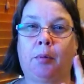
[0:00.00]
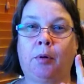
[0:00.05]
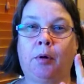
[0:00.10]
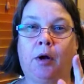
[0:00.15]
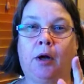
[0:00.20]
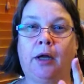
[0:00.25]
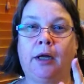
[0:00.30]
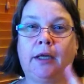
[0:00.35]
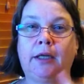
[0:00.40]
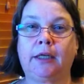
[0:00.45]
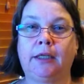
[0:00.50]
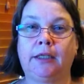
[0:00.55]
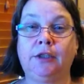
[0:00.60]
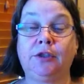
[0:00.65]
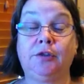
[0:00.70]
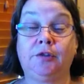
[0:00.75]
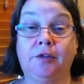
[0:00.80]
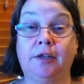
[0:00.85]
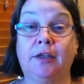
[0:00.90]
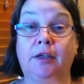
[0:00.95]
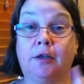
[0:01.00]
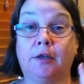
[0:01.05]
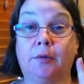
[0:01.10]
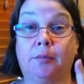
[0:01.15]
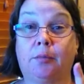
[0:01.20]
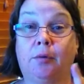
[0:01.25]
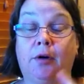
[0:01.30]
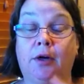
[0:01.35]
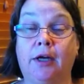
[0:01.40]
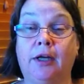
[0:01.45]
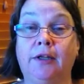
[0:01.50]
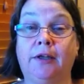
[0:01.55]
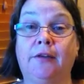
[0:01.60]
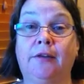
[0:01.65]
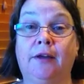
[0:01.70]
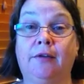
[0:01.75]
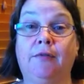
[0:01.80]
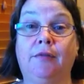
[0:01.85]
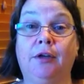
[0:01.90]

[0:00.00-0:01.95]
in New Zealand prior to that